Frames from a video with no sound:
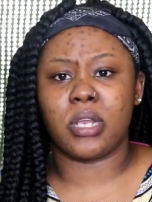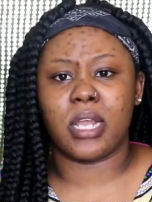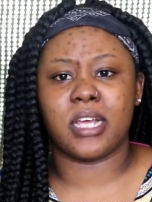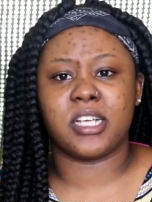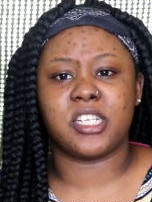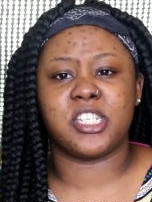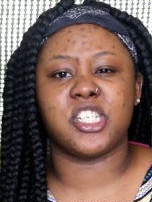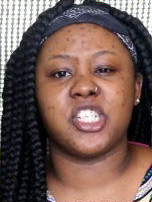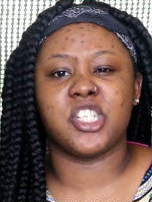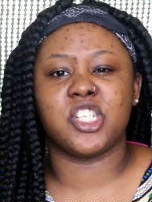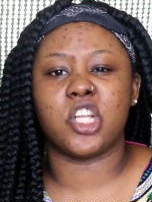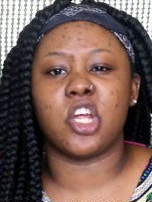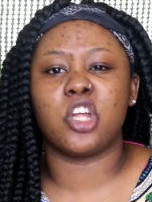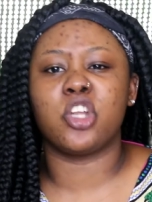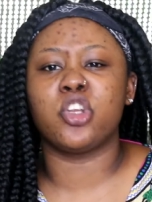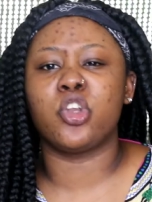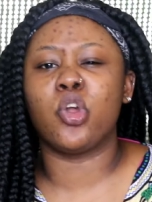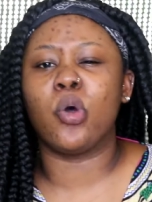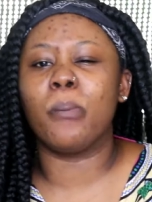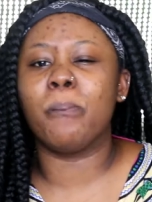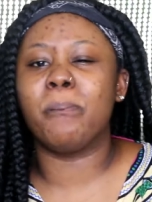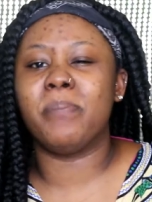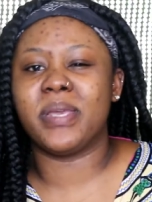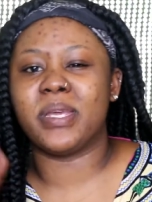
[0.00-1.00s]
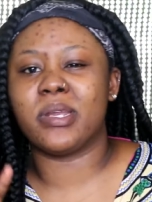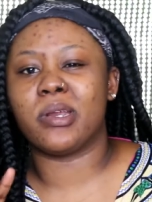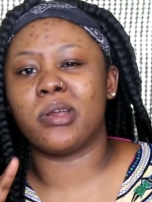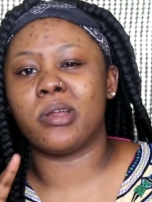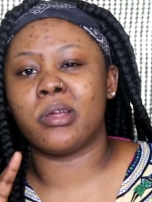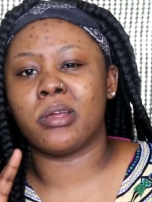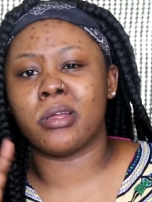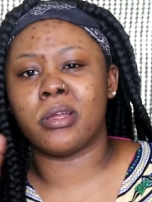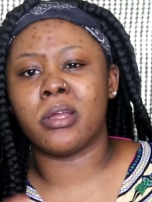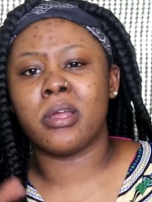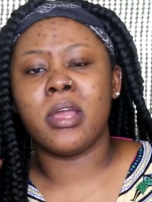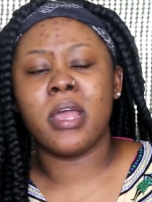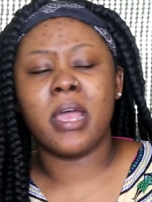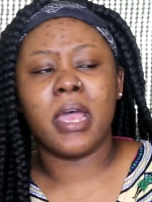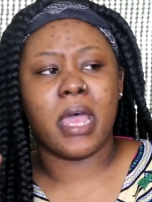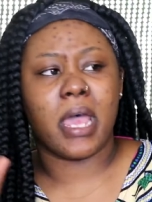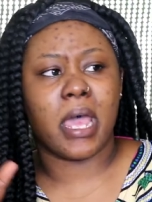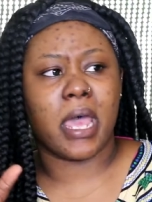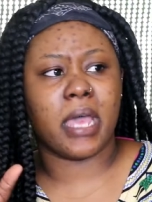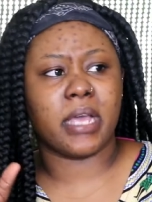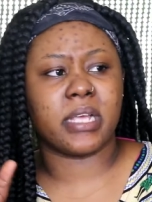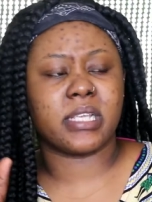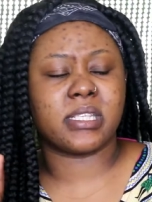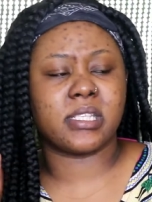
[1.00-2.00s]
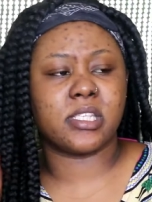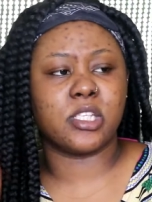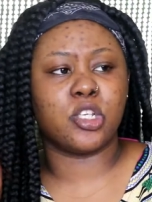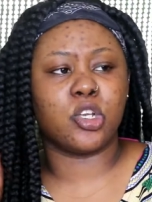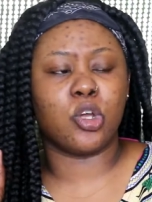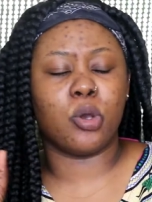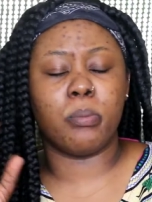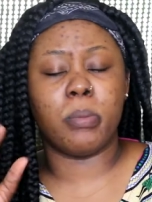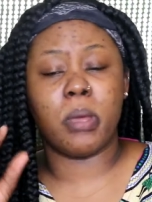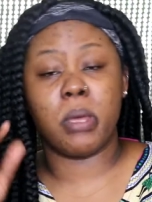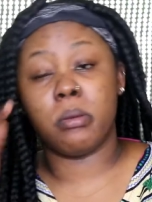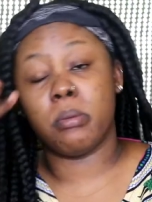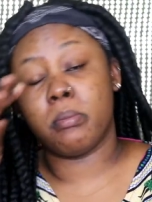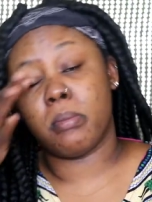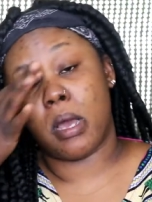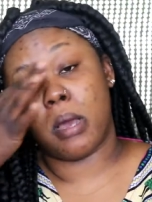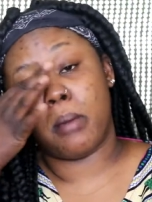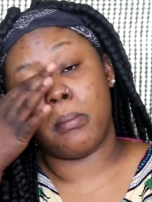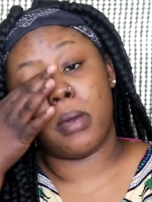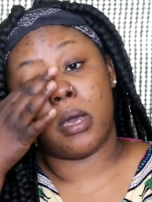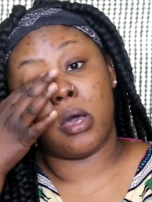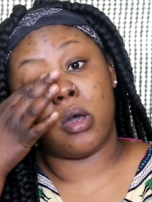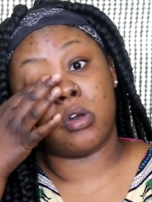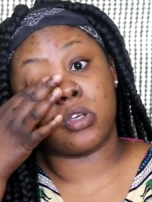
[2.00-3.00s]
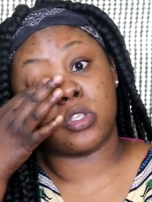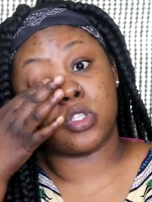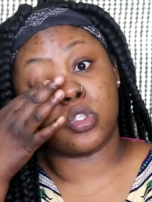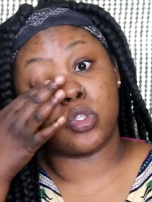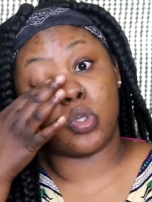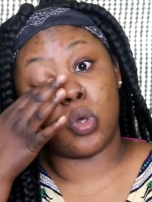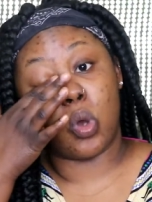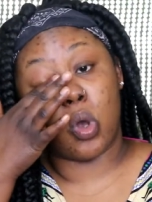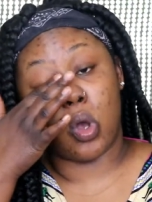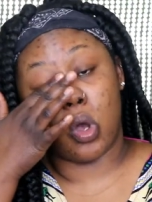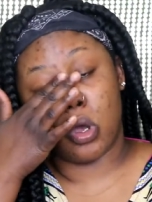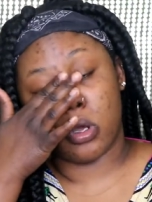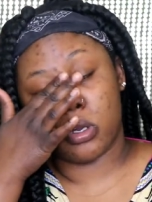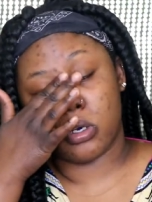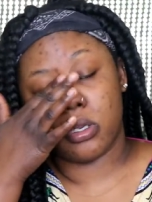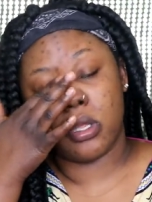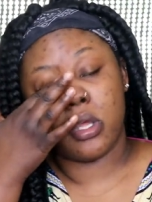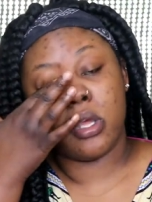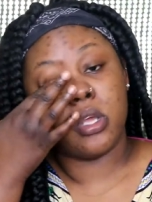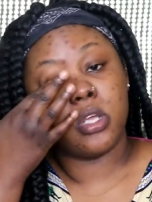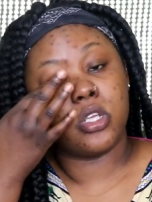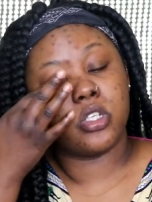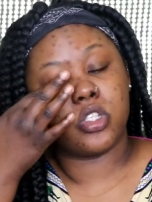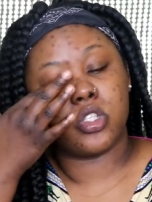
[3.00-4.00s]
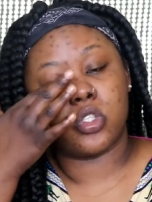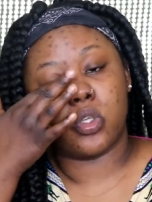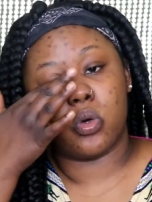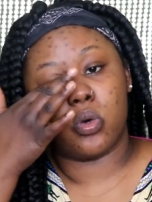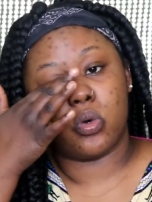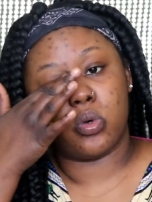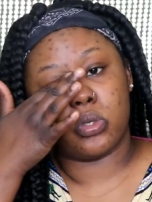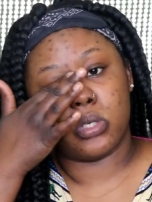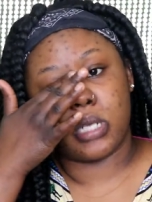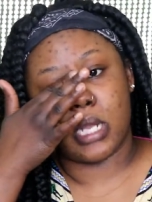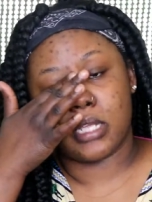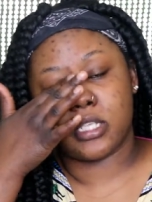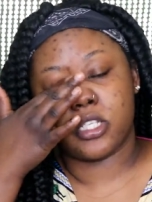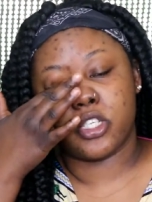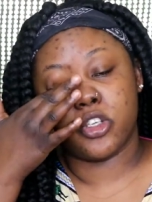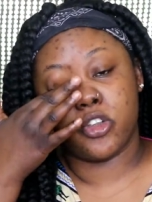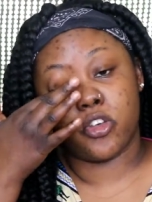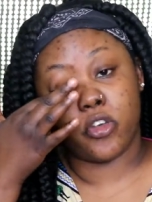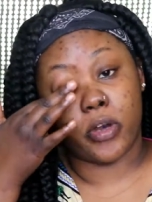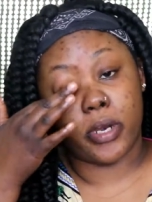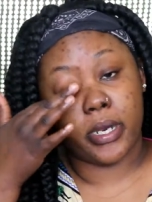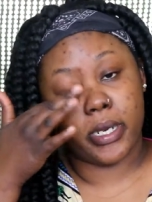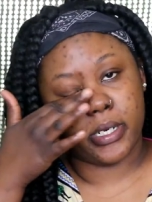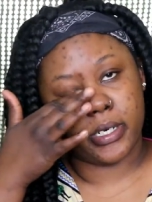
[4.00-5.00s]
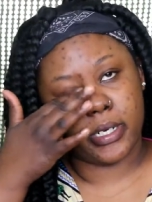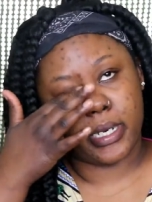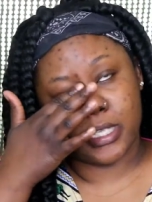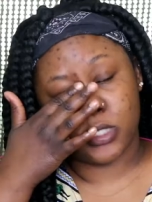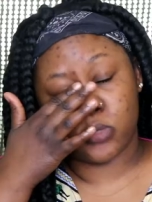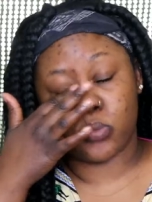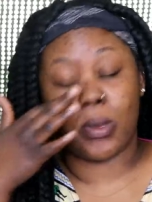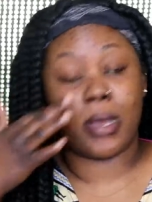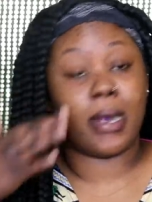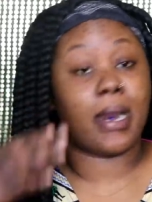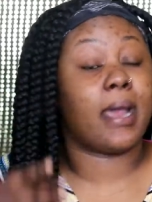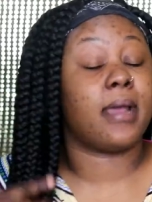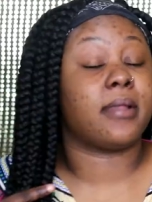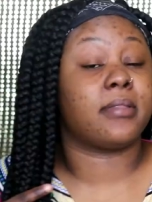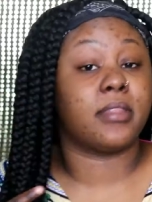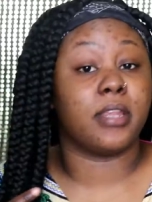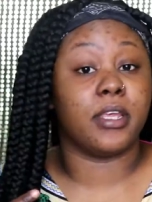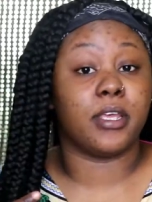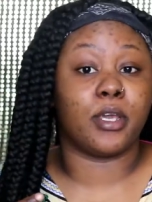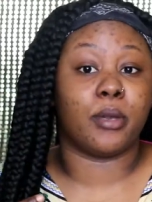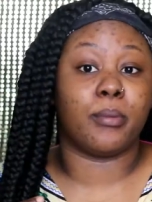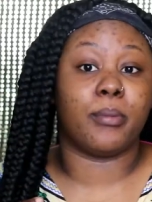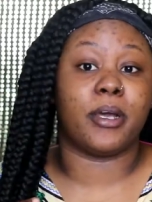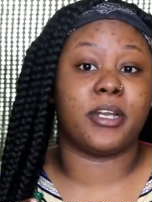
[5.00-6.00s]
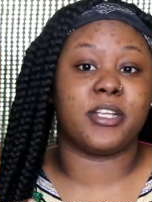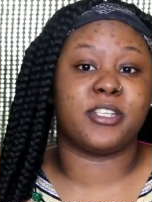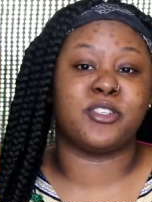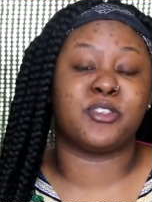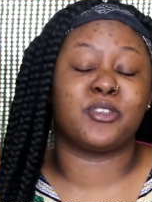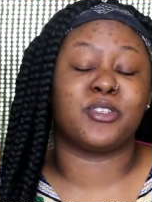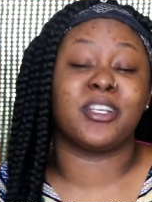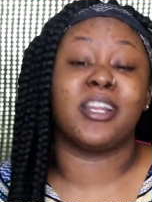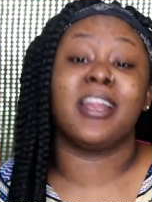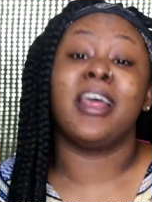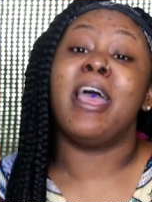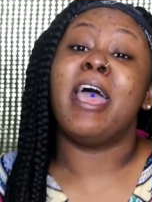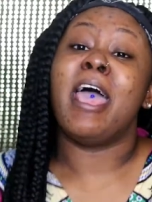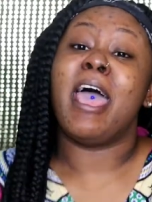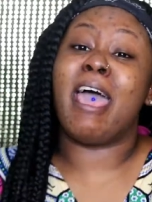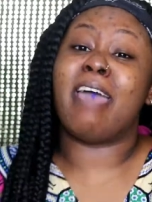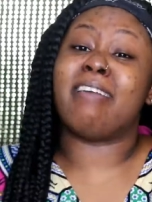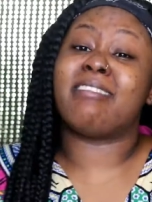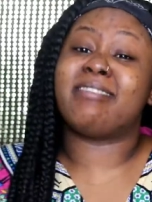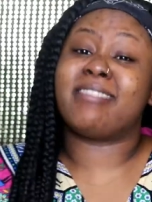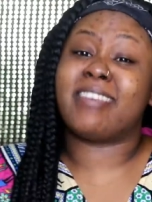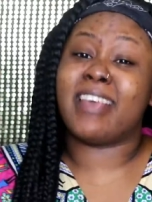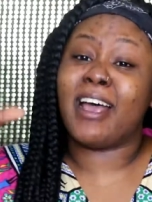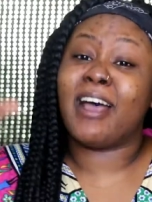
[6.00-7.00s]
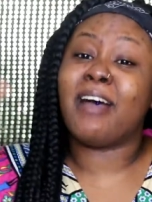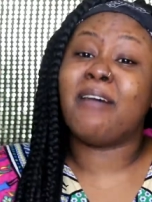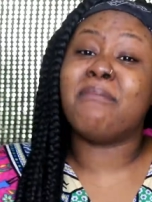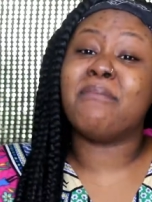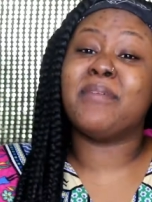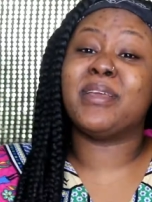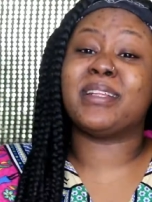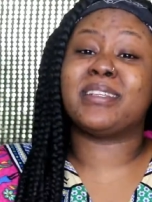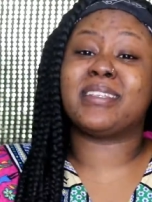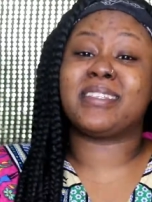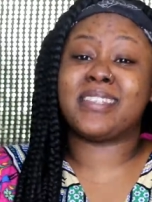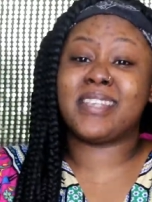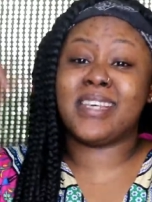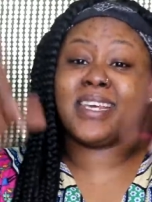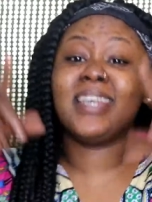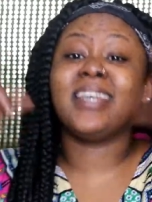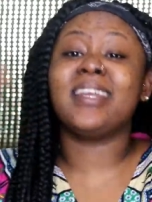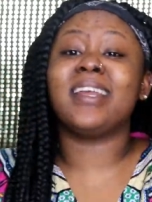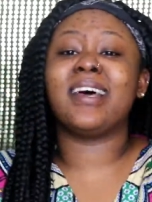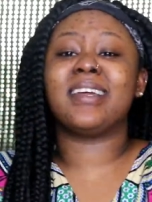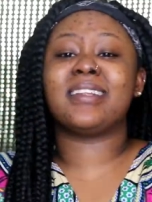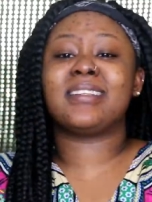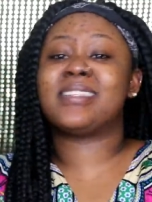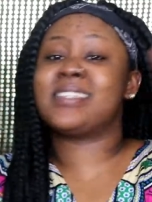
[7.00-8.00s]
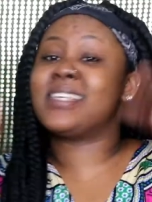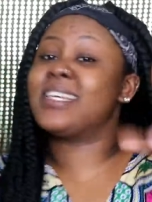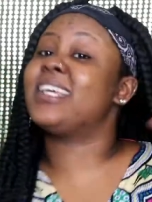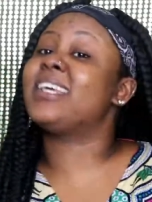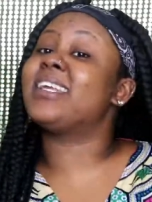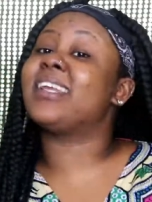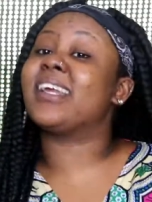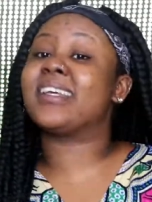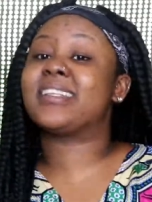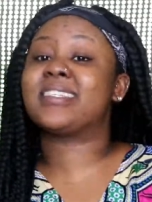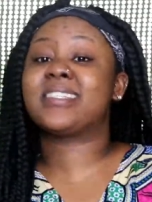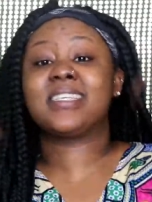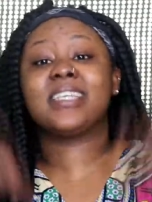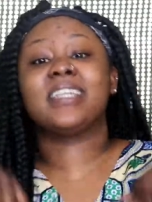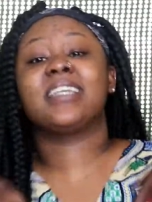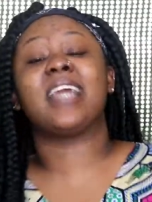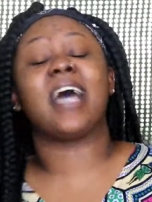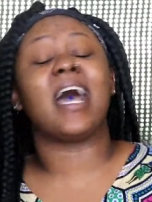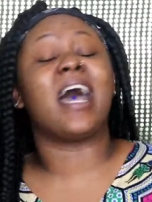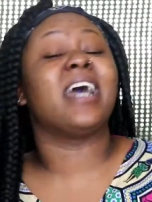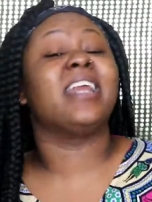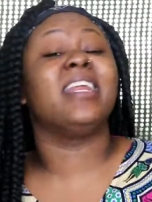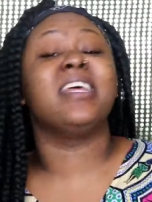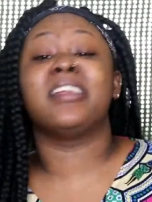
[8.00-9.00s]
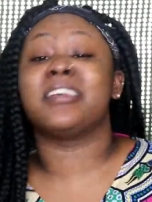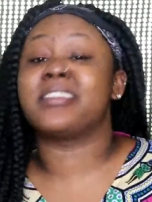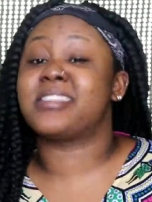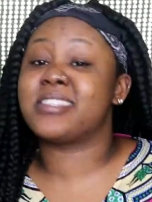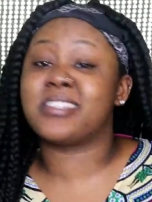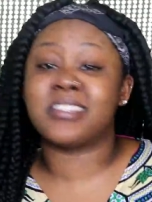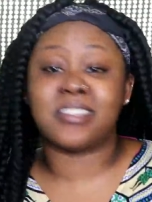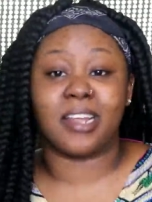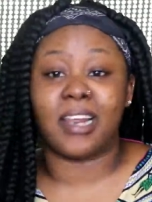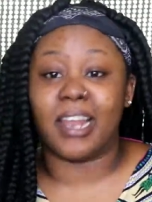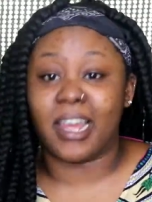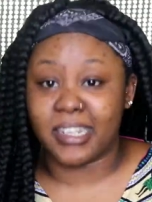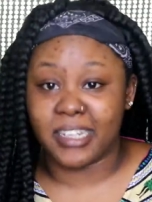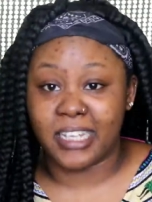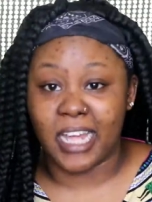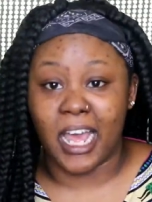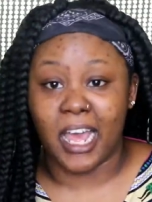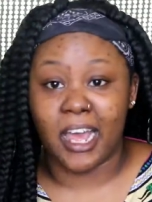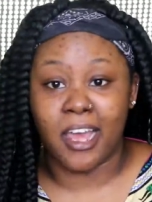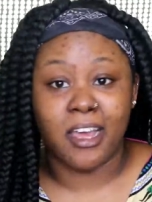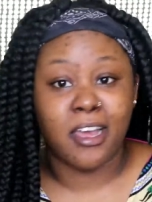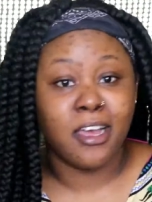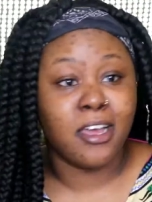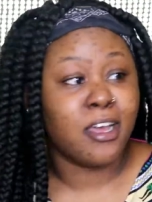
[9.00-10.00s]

Like she's not no bitter ex, you know, baby mama or so on. So that's great. That's what I think about the situation. And tell me, Tina, Tina, Tina, I need a sister like that.